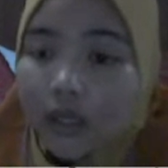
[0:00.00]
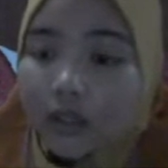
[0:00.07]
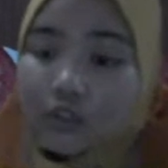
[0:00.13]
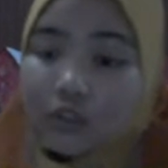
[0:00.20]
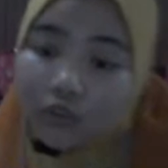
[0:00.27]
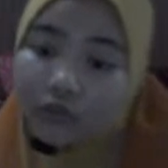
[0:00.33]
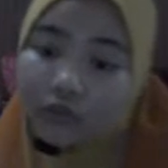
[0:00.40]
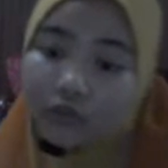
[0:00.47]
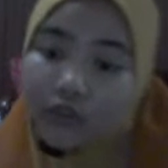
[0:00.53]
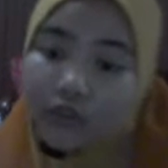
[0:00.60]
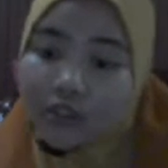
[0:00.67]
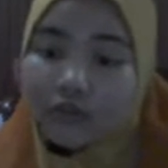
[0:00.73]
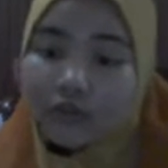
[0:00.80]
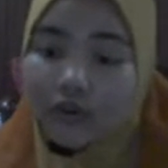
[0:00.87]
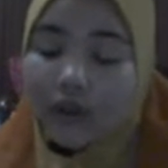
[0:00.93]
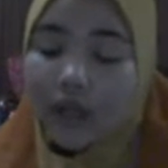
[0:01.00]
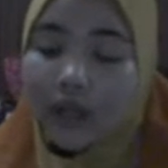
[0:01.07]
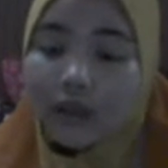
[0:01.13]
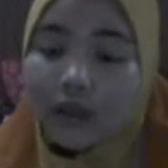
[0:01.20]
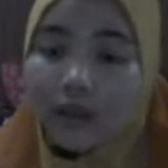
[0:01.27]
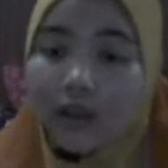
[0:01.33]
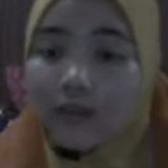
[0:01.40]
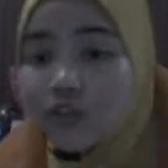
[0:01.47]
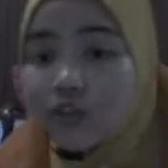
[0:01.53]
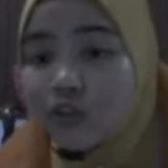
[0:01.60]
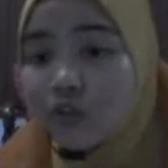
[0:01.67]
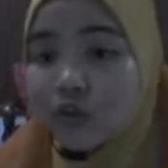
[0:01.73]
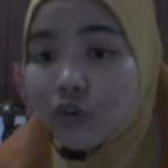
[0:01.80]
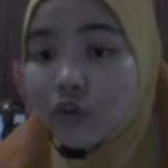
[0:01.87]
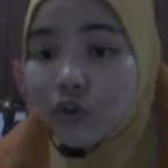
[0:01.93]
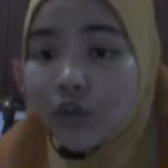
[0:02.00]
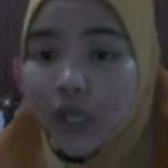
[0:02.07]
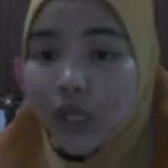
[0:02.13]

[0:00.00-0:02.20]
So first of all, I have shown you